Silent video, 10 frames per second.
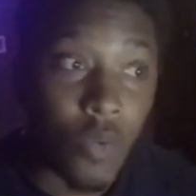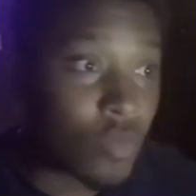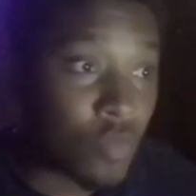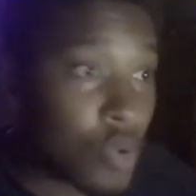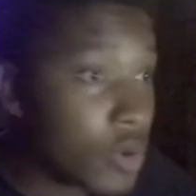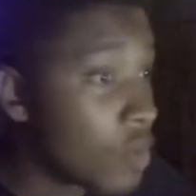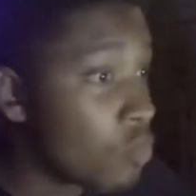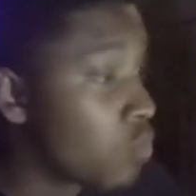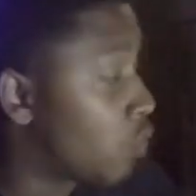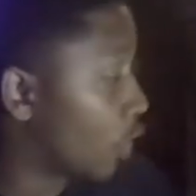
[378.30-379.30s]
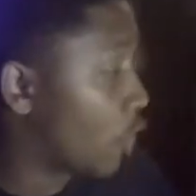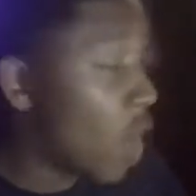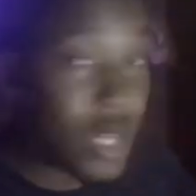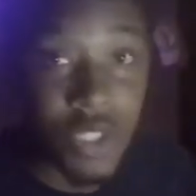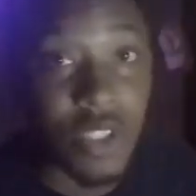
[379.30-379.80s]
Wouldn't,
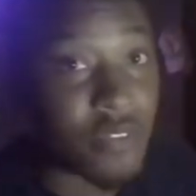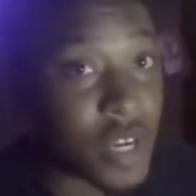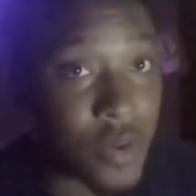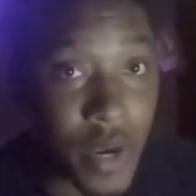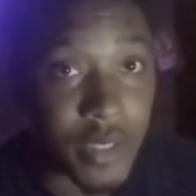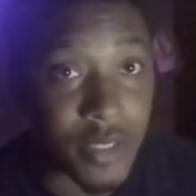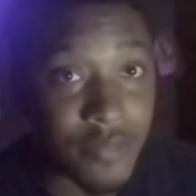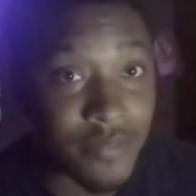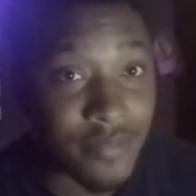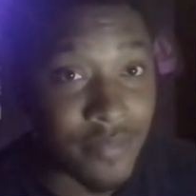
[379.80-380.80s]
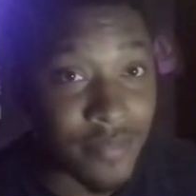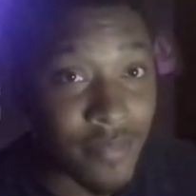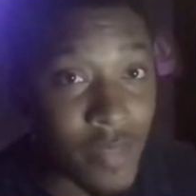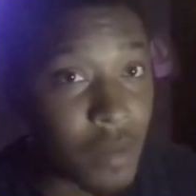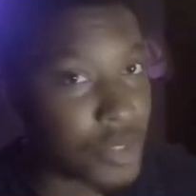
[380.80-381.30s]
regardless of any race.
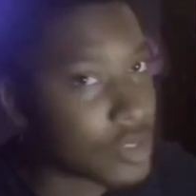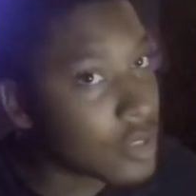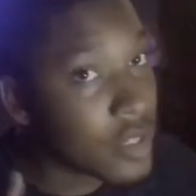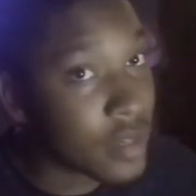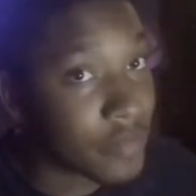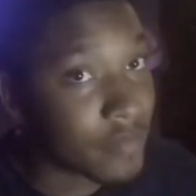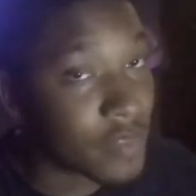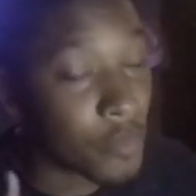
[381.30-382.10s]
But you see, the